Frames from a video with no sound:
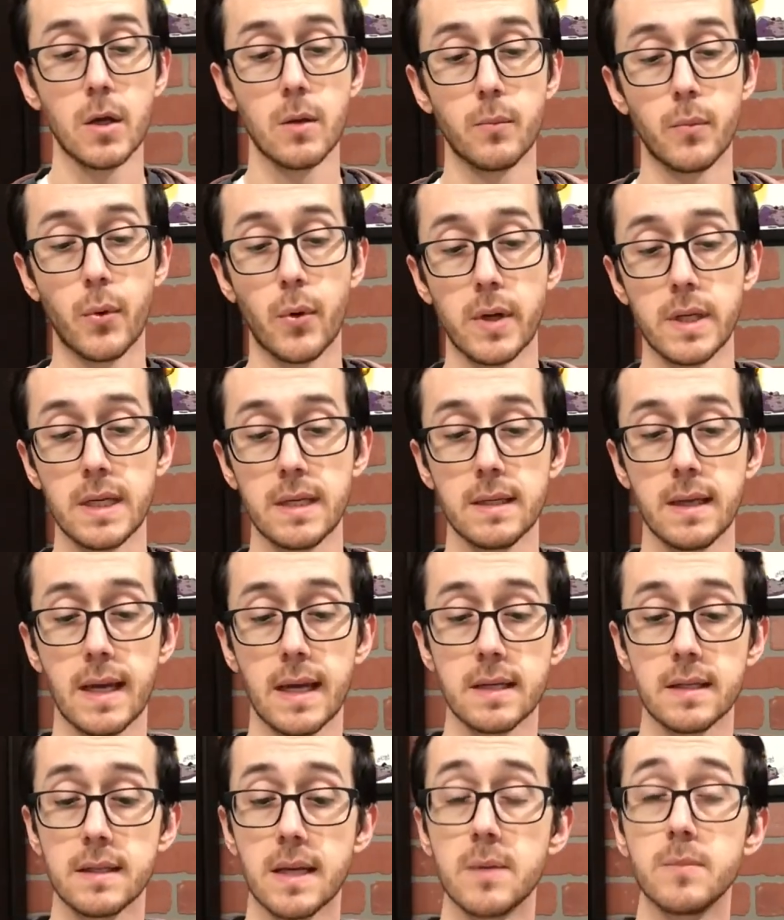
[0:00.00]
pointing at
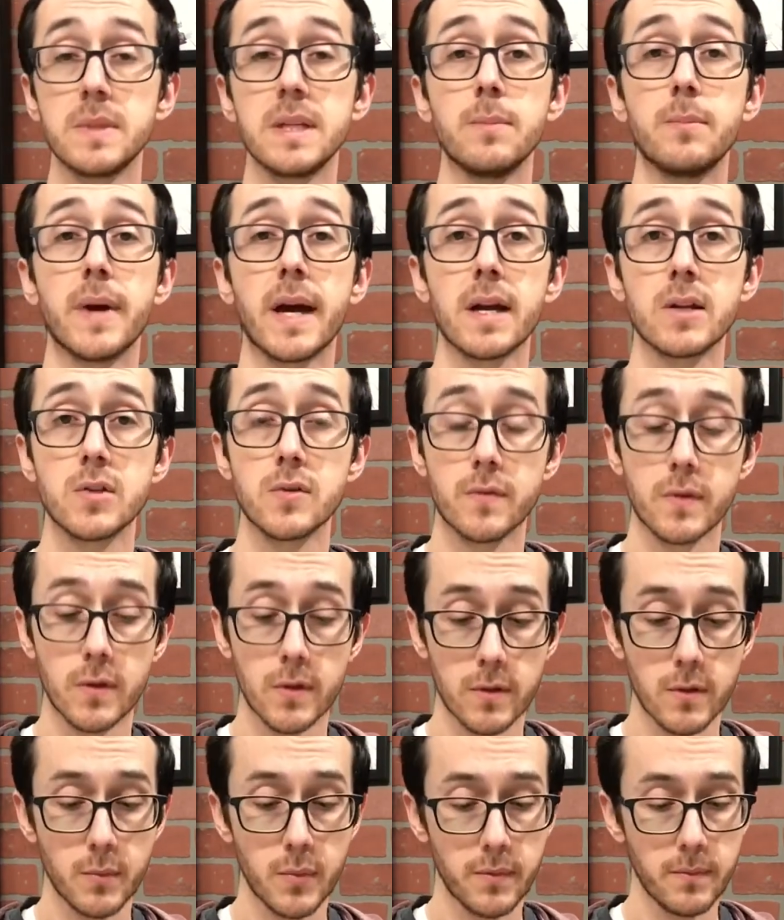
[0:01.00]
an empty patch of
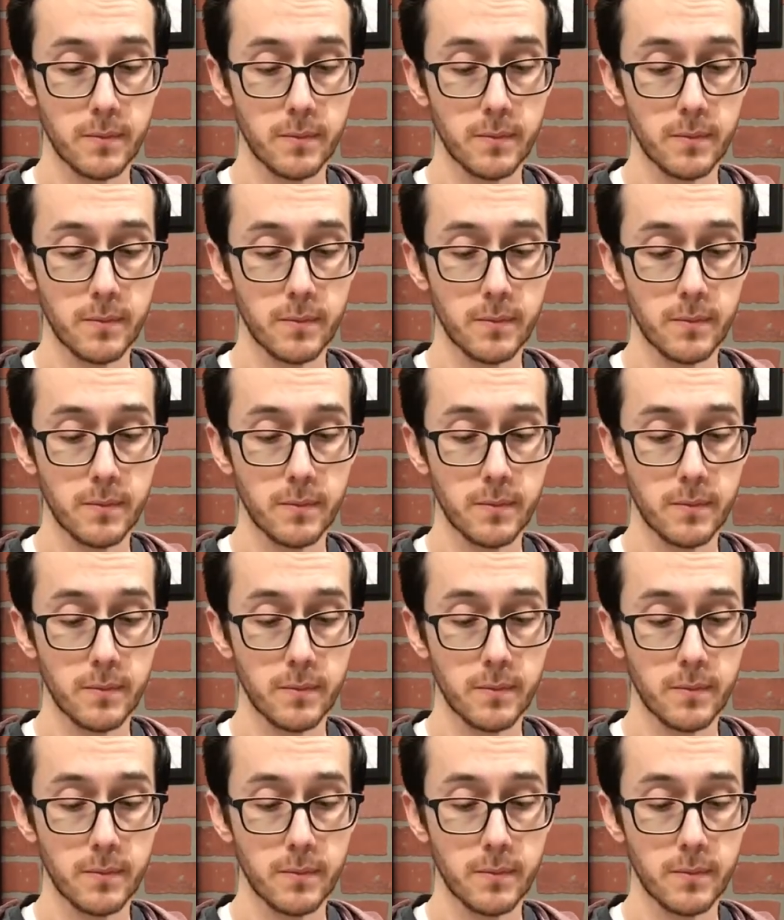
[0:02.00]
curb.